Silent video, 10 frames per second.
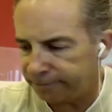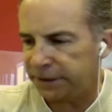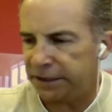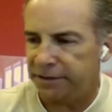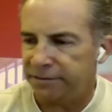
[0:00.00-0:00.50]
The
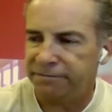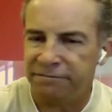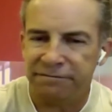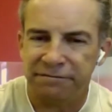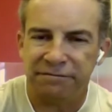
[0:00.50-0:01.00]
land of
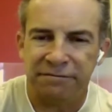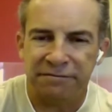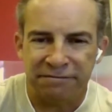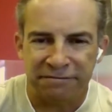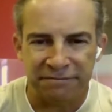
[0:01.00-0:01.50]

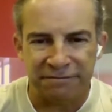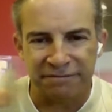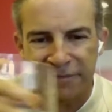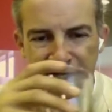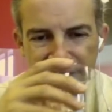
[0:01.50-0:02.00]
Oz.
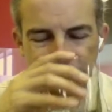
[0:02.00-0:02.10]
Yeah.